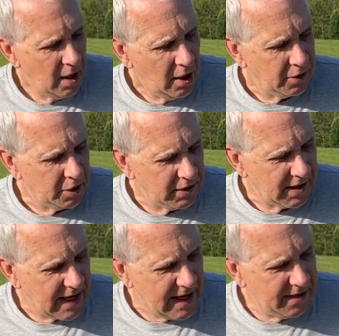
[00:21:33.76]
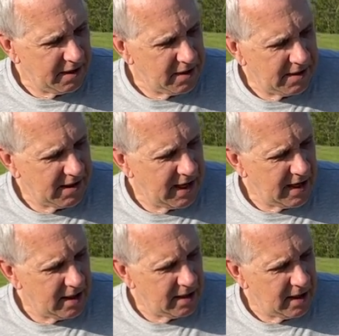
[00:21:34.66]
It's a good size, you can see
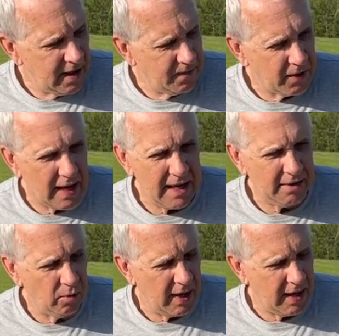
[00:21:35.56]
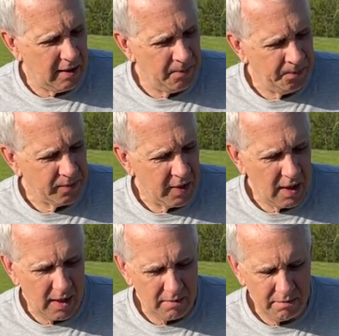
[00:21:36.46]
it, it flies well,
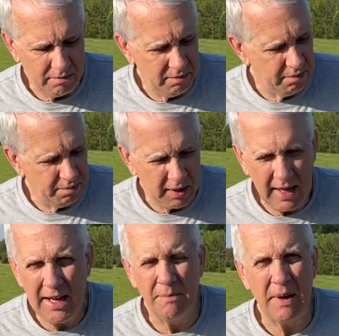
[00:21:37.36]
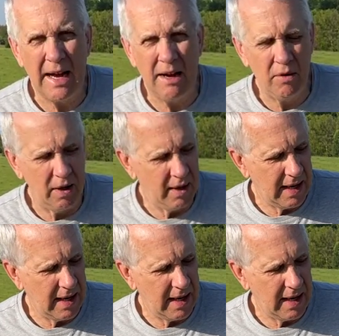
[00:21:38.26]
um, plenty of power.